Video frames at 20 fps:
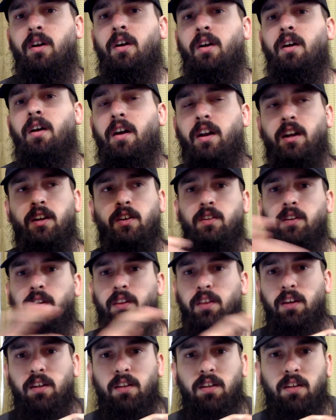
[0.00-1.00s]
and I couldn't
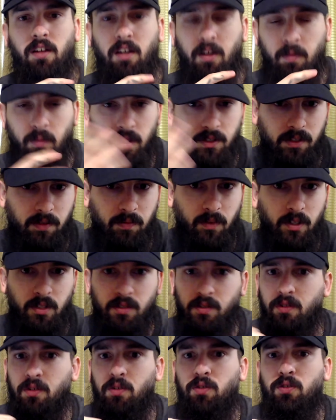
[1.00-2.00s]
think of the name because
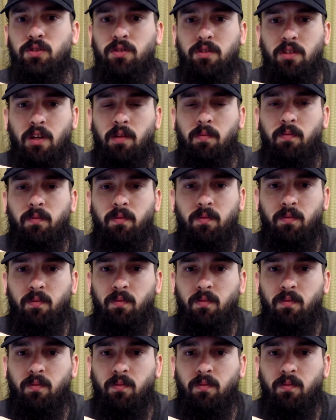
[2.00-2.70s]
eventually you just stop